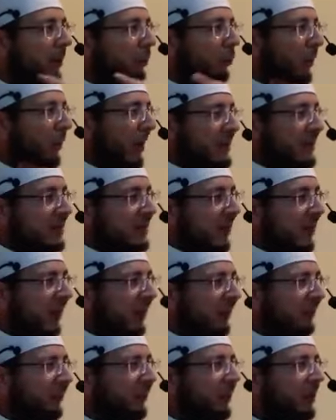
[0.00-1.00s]

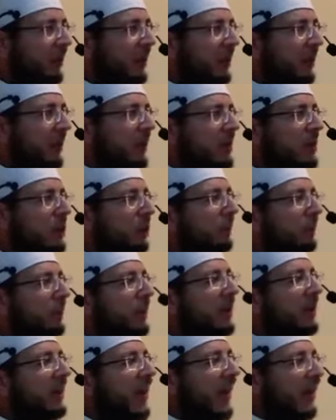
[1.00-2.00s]
oneself, is to
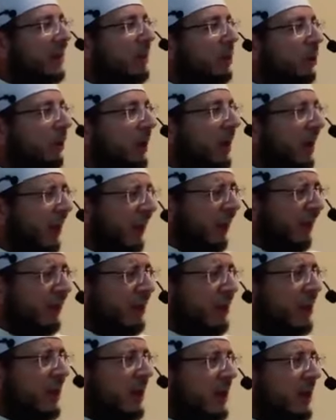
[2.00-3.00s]
protect your
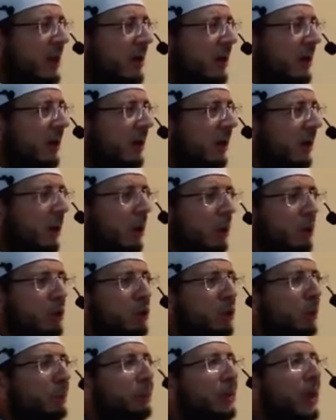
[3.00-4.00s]
health, or
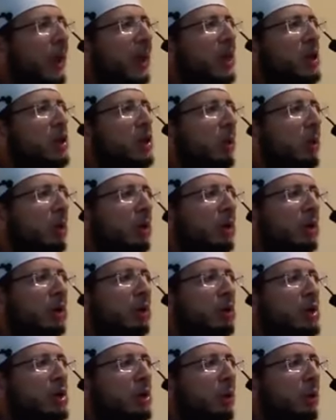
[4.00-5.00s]
to pray shoulder
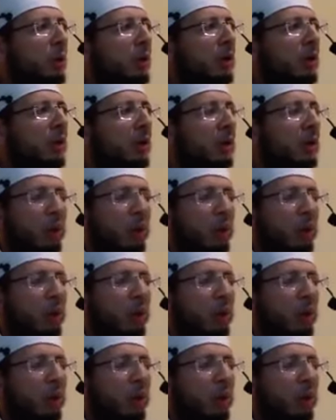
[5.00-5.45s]
to shoulder.